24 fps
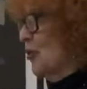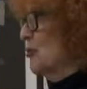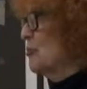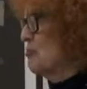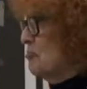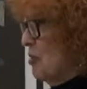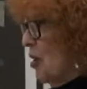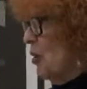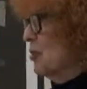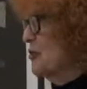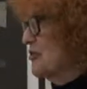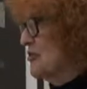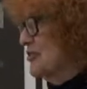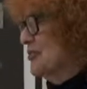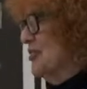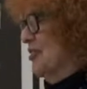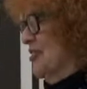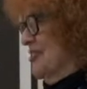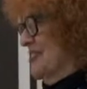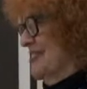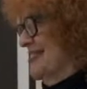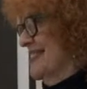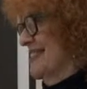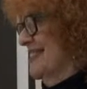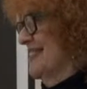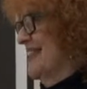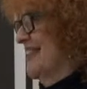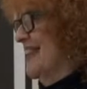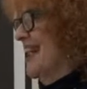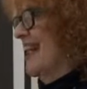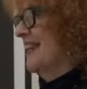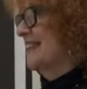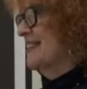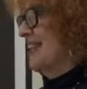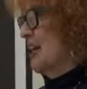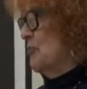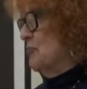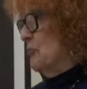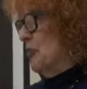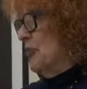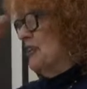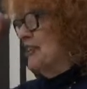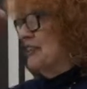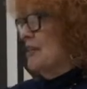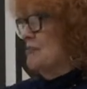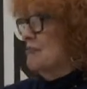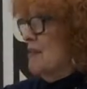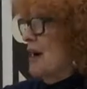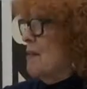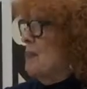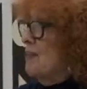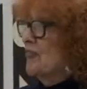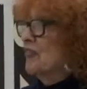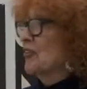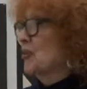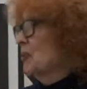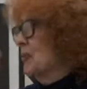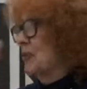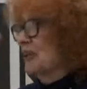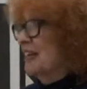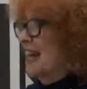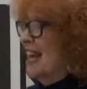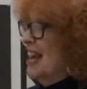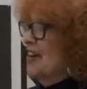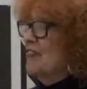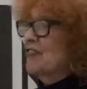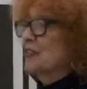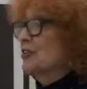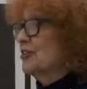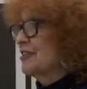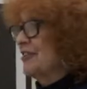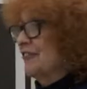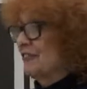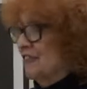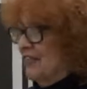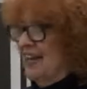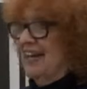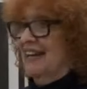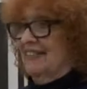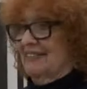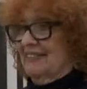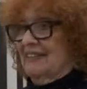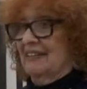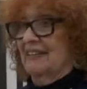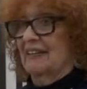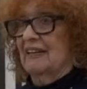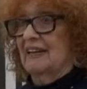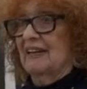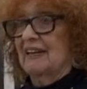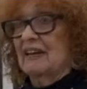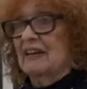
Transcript: own posters and they put them up for whatever event.